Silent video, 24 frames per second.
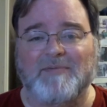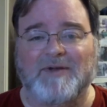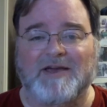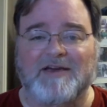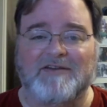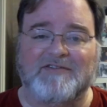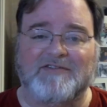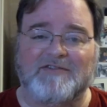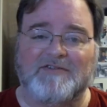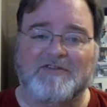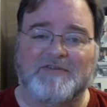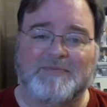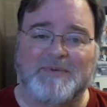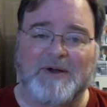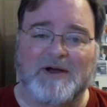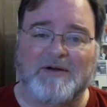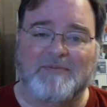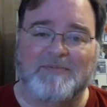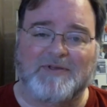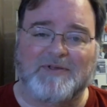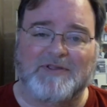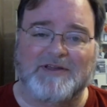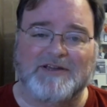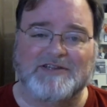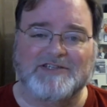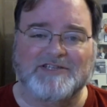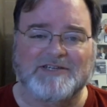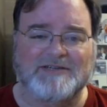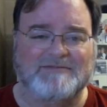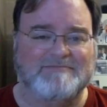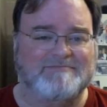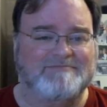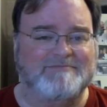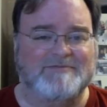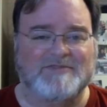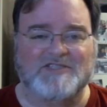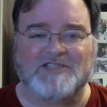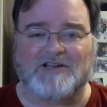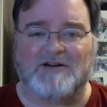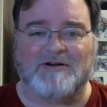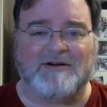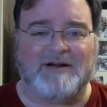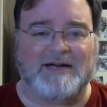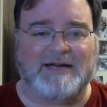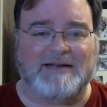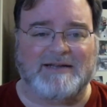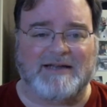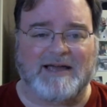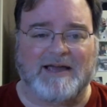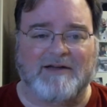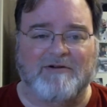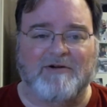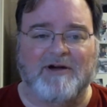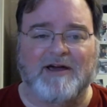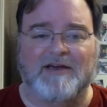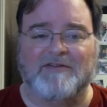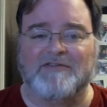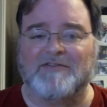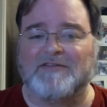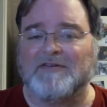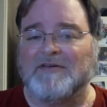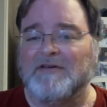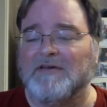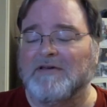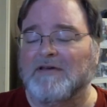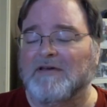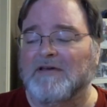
because he was paraplegic, sorry, I digressed,